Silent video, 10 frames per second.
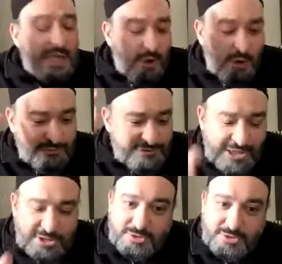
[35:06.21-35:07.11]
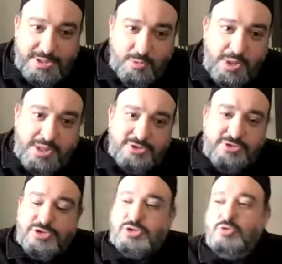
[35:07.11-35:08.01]
All of his extra money went into
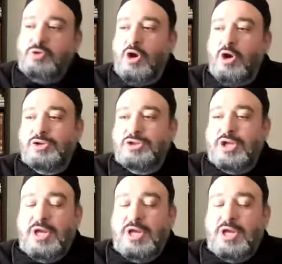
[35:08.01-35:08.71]
these two cars,